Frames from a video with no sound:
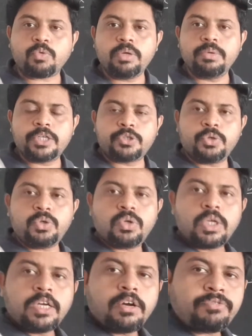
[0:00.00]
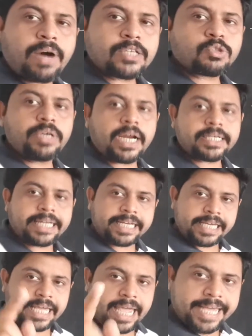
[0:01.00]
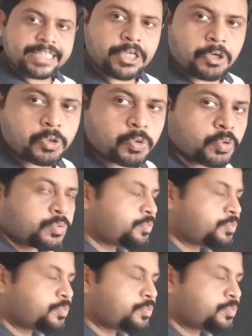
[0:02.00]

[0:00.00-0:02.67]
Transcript: will do? First, we are taking HNO2.